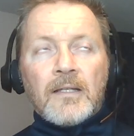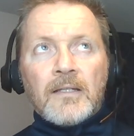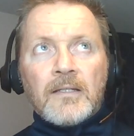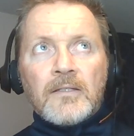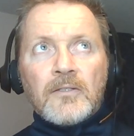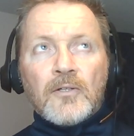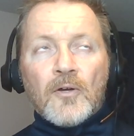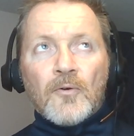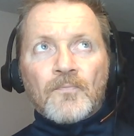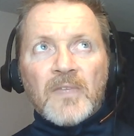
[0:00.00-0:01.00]
you
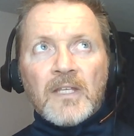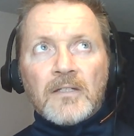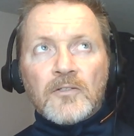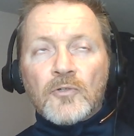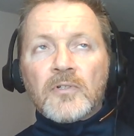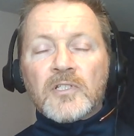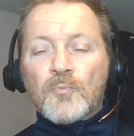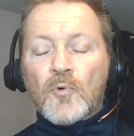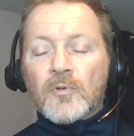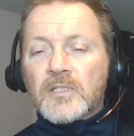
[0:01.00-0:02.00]
know, in endurance
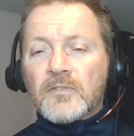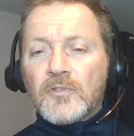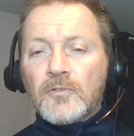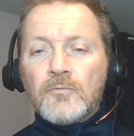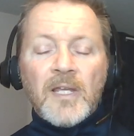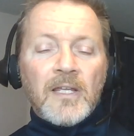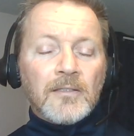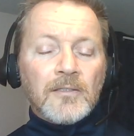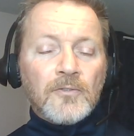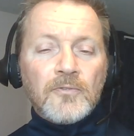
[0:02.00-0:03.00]
sports, if you may
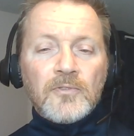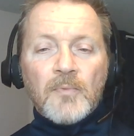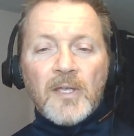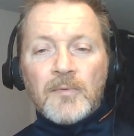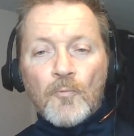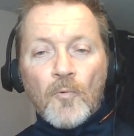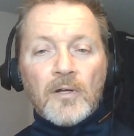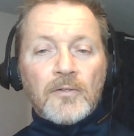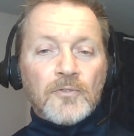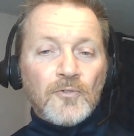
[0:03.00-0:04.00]
lose maybe
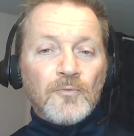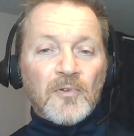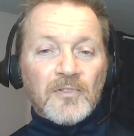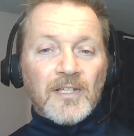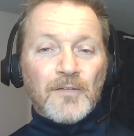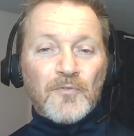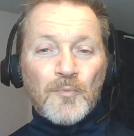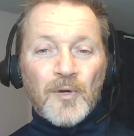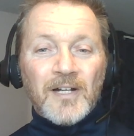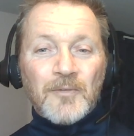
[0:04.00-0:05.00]
one or two percent of your
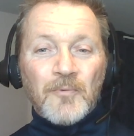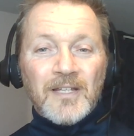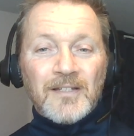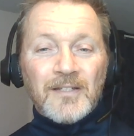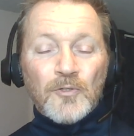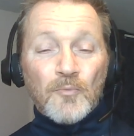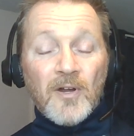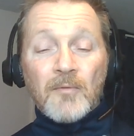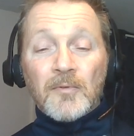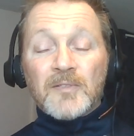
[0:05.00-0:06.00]
body weight, you're
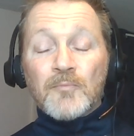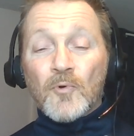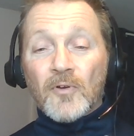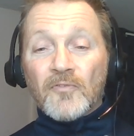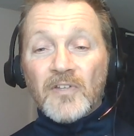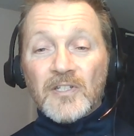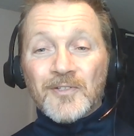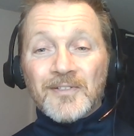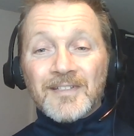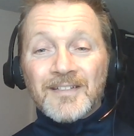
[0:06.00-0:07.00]
probably more
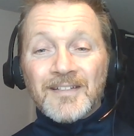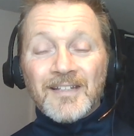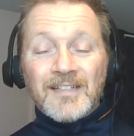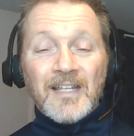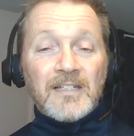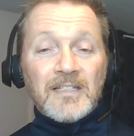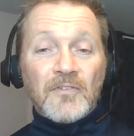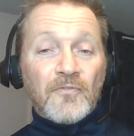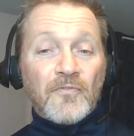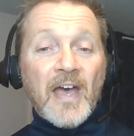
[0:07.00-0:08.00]
efficient and and
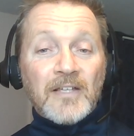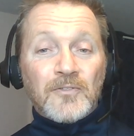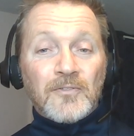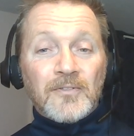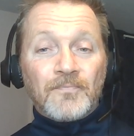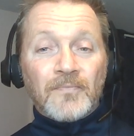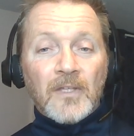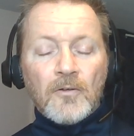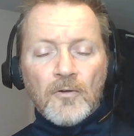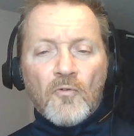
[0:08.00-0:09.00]
even faster
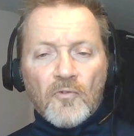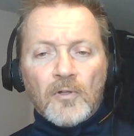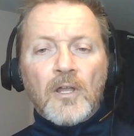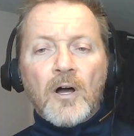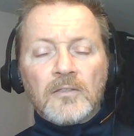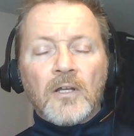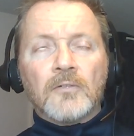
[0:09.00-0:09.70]
over a long, long